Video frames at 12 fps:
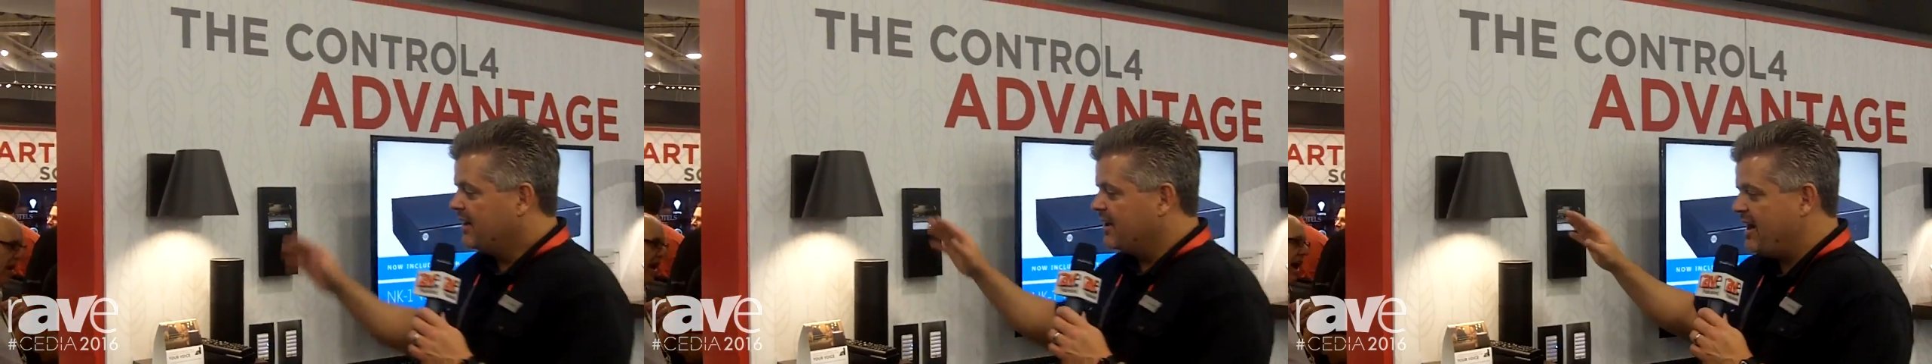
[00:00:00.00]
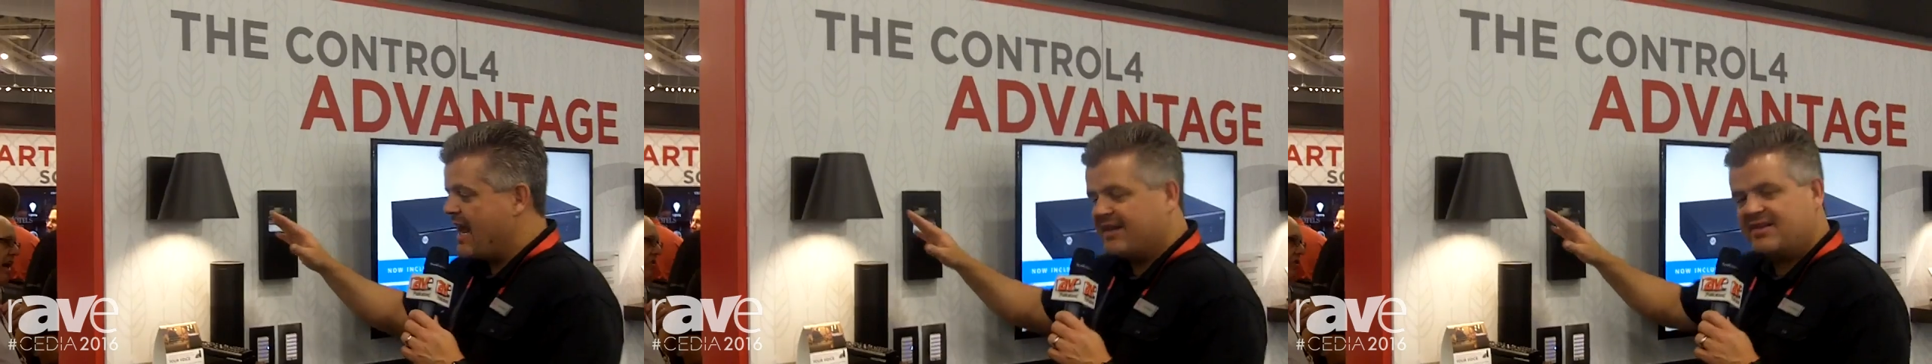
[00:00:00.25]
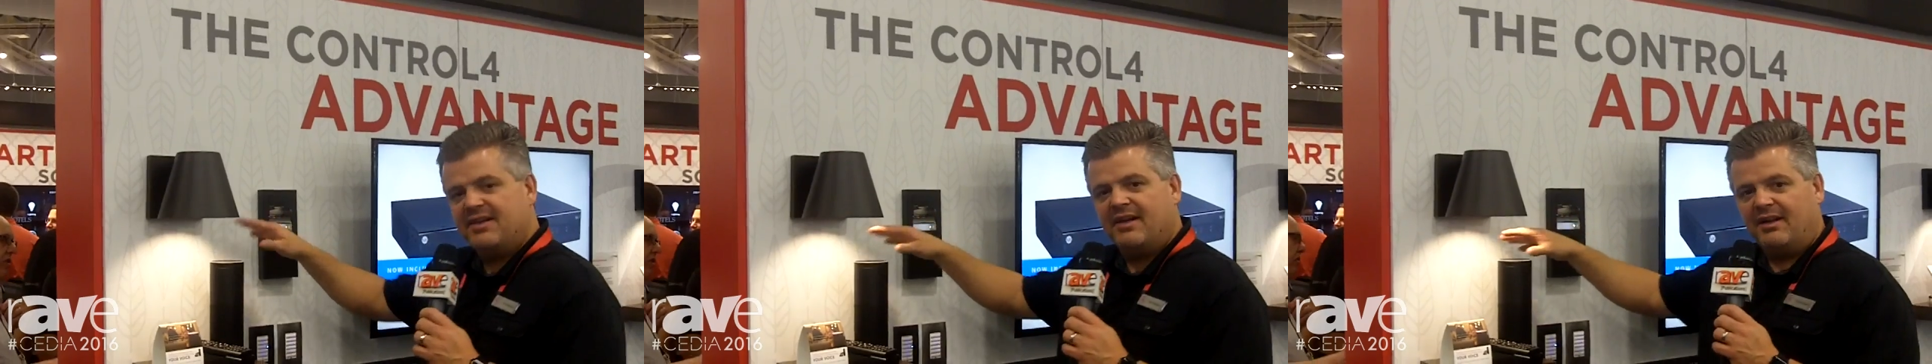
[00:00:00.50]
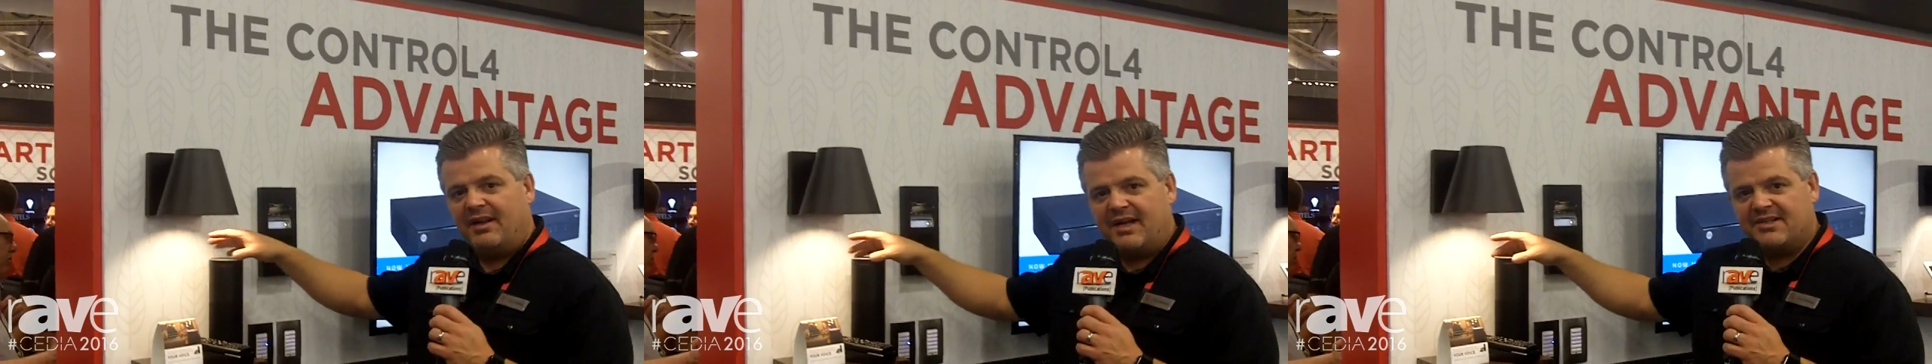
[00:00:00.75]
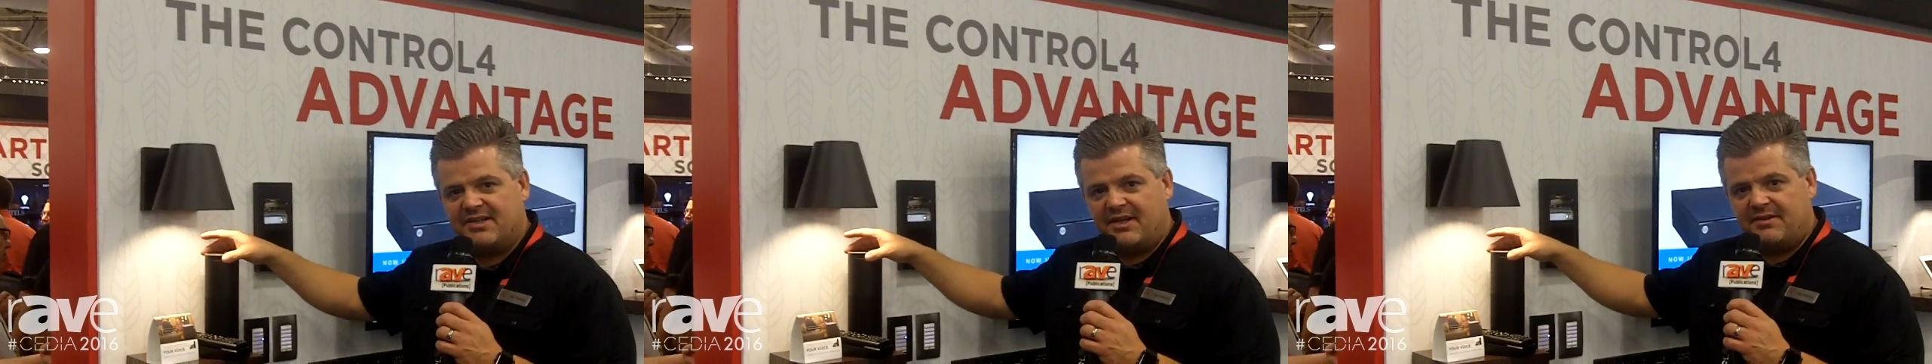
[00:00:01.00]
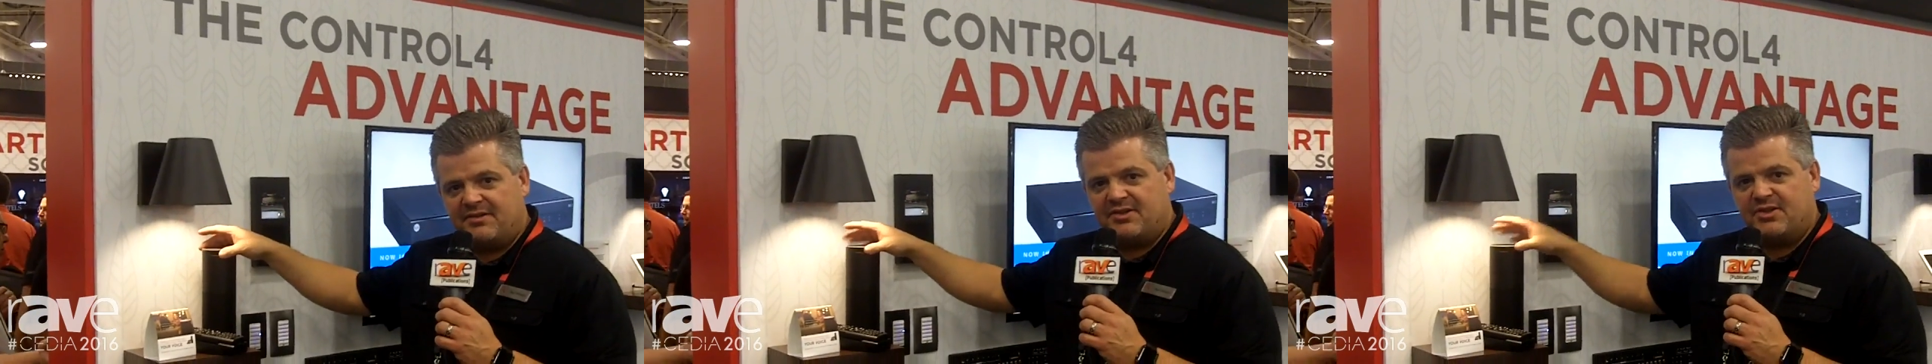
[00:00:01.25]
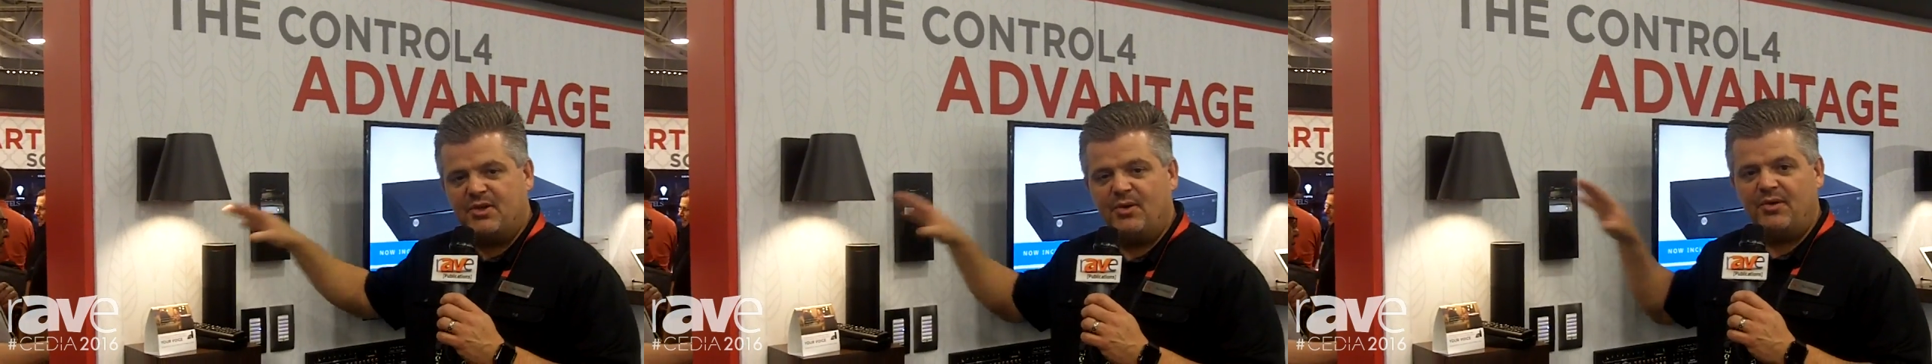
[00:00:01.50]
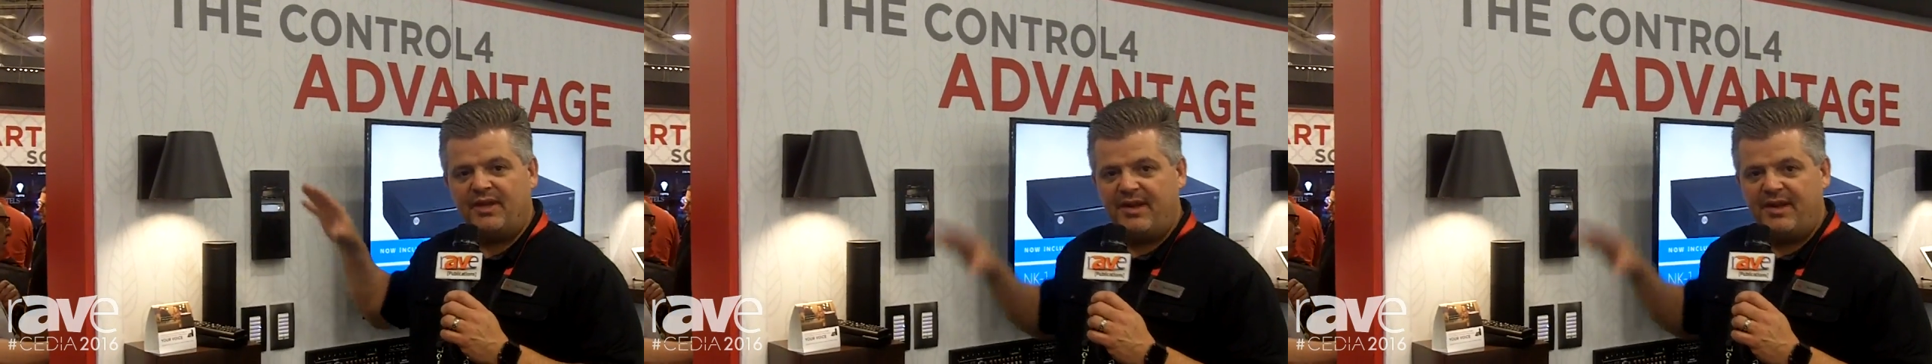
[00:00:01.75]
connect Alexa to